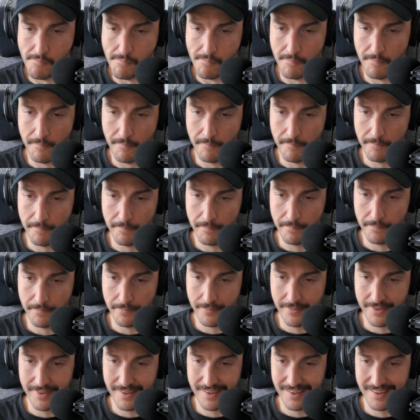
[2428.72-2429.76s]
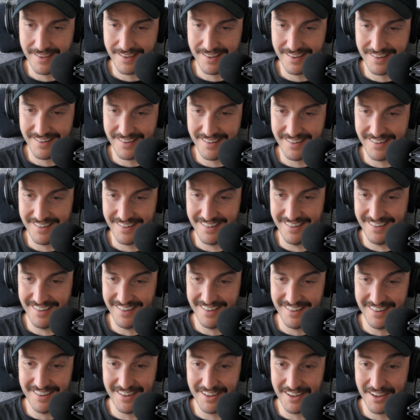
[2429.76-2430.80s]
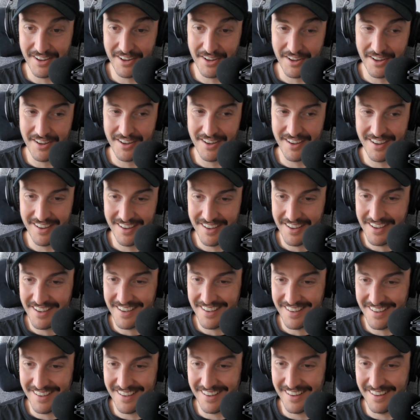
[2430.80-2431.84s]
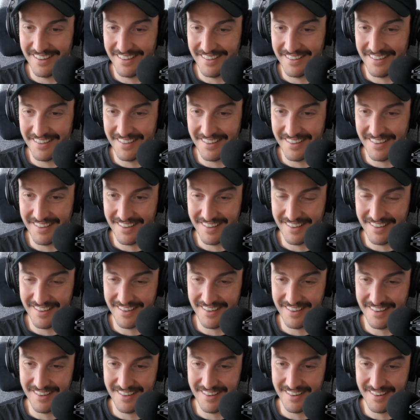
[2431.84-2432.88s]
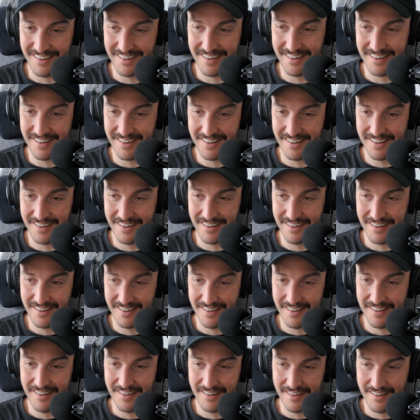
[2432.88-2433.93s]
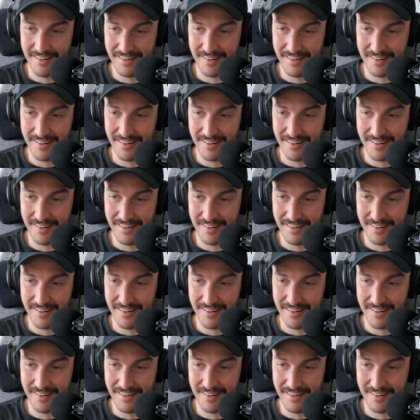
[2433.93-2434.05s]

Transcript: [no speech]